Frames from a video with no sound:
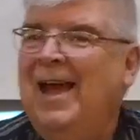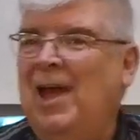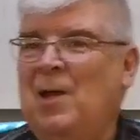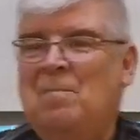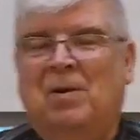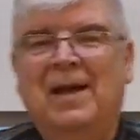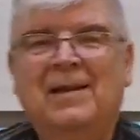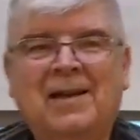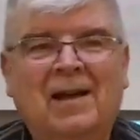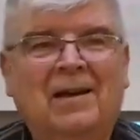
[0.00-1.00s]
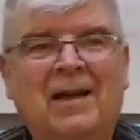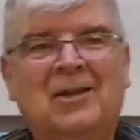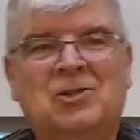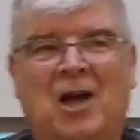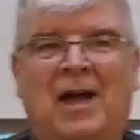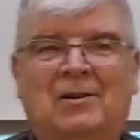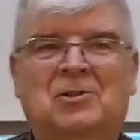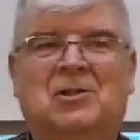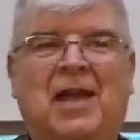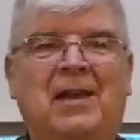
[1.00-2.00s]
He played kind of like a
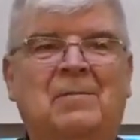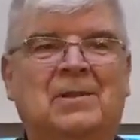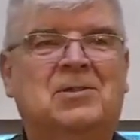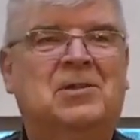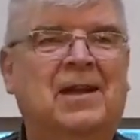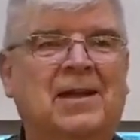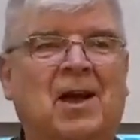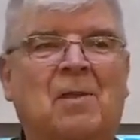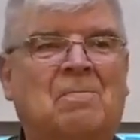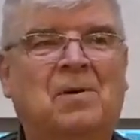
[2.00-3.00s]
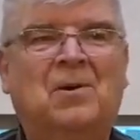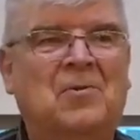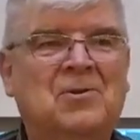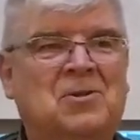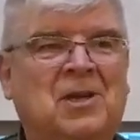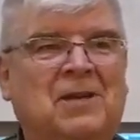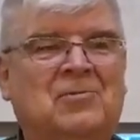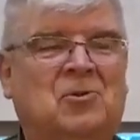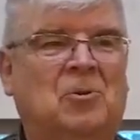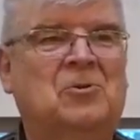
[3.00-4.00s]
child's game in setting up, you know, the city
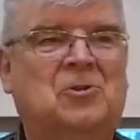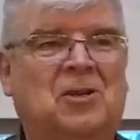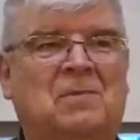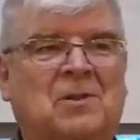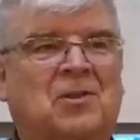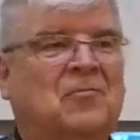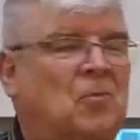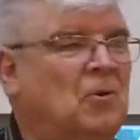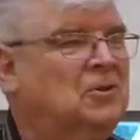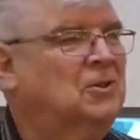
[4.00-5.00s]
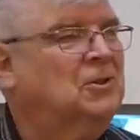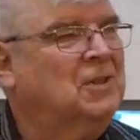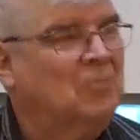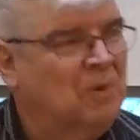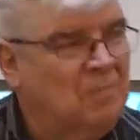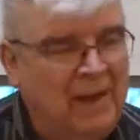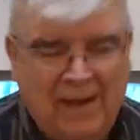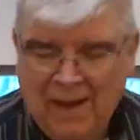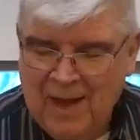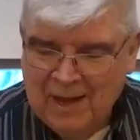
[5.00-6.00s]
of Jerusalem and the forces that would
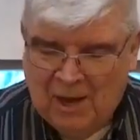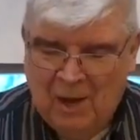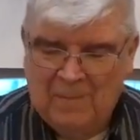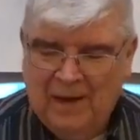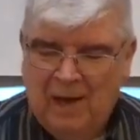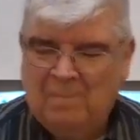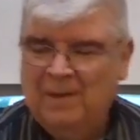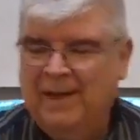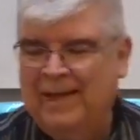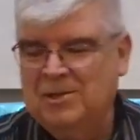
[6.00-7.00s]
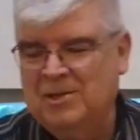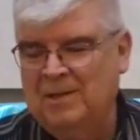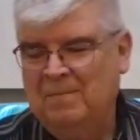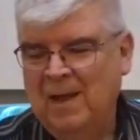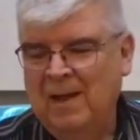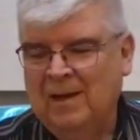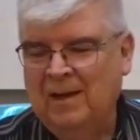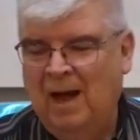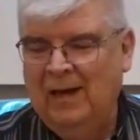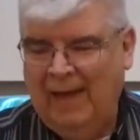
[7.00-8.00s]
be coming up against it.
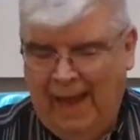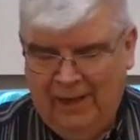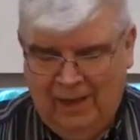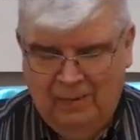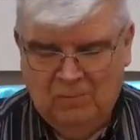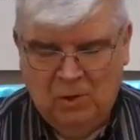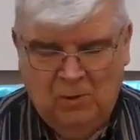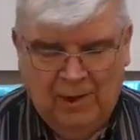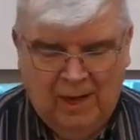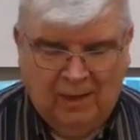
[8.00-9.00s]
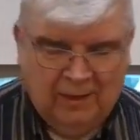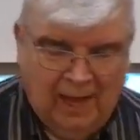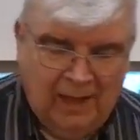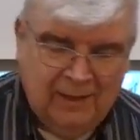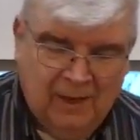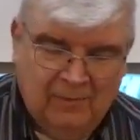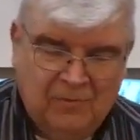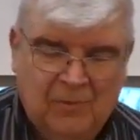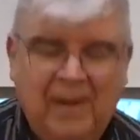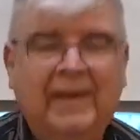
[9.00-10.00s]
God had him doing a lot
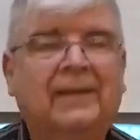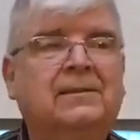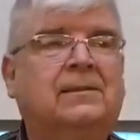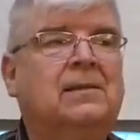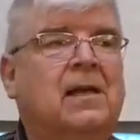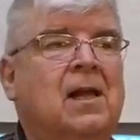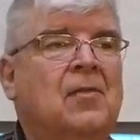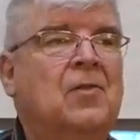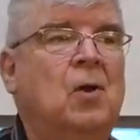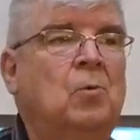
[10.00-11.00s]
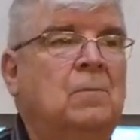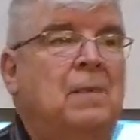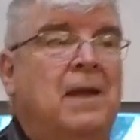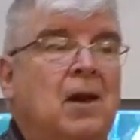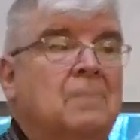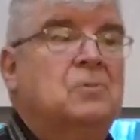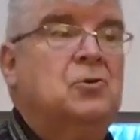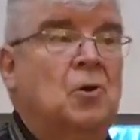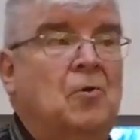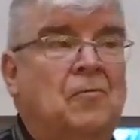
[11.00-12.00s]
of things that would be
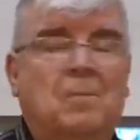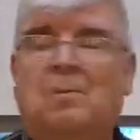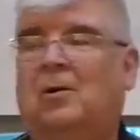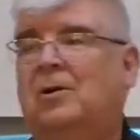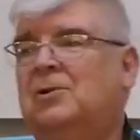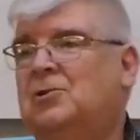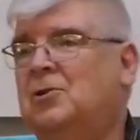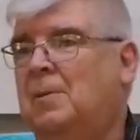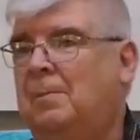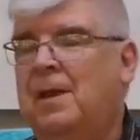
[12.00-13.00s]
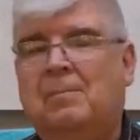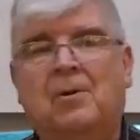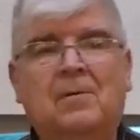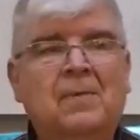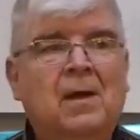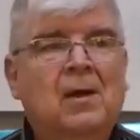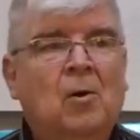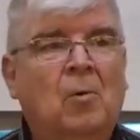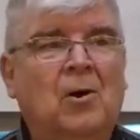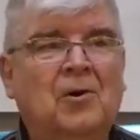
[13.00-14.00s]
observable to the people,
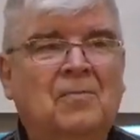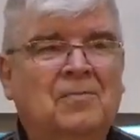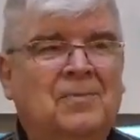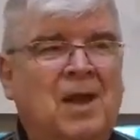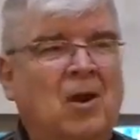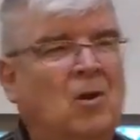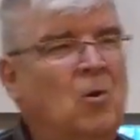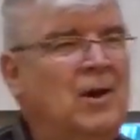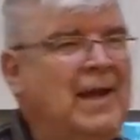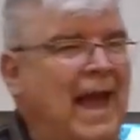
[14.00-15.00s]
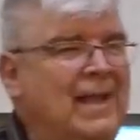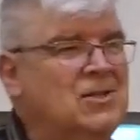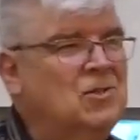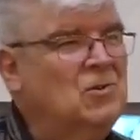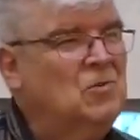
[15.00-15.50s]
where they are going to ask